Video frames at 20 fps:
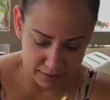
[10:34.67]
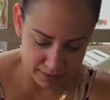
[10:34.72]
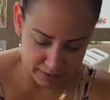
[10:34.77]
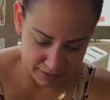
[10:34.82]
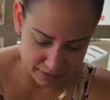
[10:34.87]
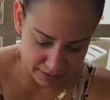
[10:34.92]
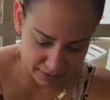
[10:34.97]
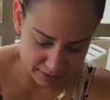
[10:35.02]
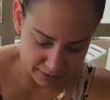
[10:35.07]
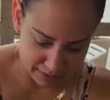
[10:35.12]

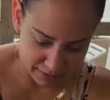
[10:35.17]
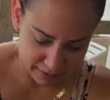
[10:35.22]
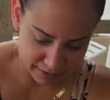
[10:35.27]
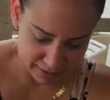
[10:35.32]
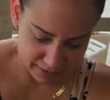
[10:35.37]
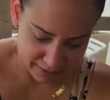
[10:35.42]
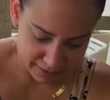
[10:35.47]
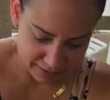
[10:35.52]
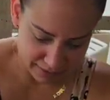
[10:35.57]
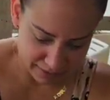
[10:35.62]

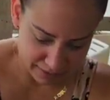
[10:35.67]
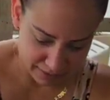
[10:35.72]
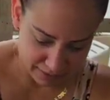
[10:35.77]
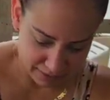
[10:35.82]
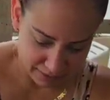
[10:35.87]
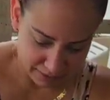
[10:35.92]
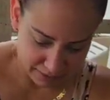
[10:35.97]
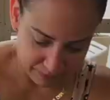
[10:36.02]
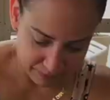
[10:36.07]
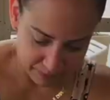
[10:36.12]

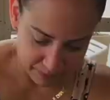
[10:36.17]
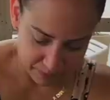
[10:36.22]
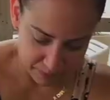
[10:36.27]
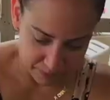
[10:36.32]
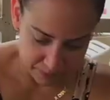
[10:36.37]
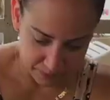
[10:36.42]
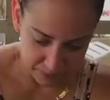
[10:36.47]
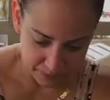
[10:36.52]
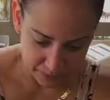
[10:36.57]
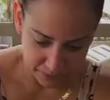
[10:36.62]

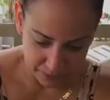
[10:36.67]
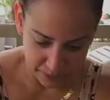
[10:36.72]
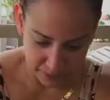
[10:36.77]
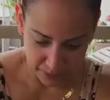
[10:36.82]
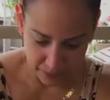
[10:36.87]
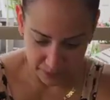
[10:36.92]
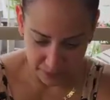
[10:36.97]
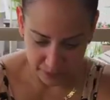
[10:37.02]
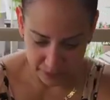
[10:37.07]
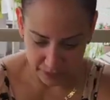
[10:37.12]

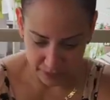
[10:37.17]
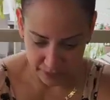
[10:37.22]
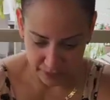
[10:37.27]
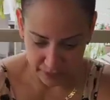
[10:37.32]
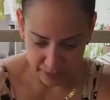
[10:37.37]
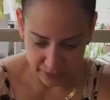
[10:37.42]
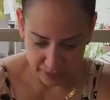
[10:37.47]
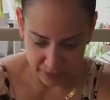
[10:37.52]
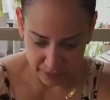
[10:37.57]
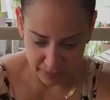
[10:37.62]

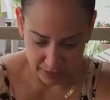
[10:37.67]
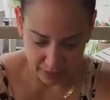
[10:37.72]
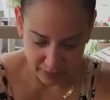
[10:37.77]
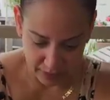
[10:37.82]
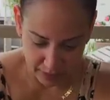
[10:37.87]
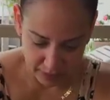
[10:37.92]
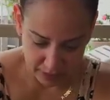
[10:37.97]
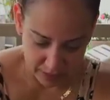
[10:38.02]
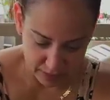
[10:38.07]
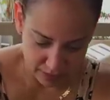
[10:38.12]

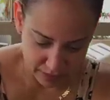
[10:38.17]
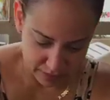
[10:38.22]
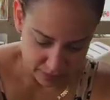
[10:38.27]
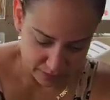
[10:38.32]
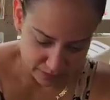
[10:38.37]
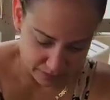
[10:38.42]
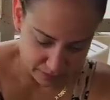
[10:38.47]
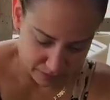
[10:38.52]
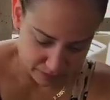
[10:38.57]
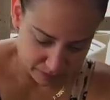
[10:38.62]

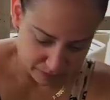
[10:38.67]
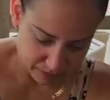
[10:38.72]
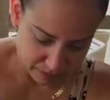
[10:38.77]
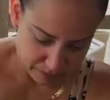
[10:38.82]
No one is speaking in this clip.